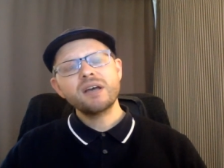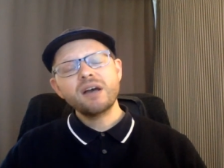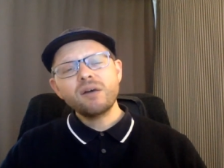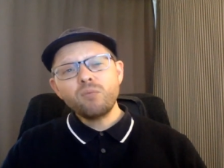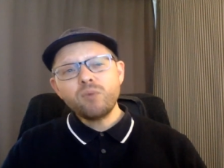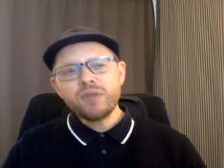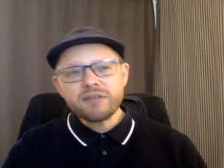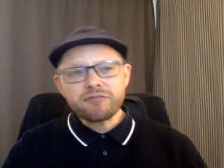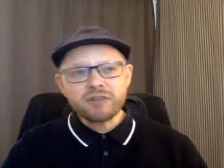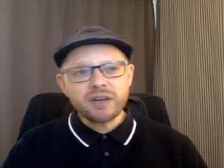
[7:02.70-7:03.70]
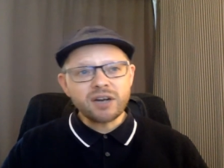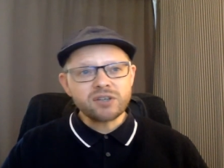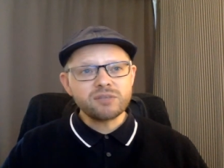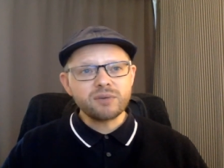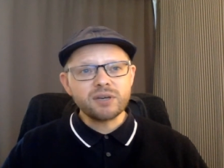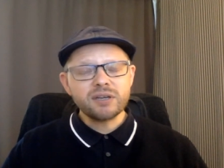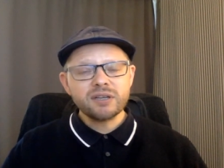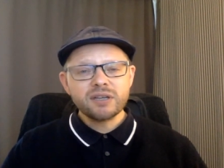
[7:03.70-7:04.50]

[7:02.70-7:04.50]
With a different customer,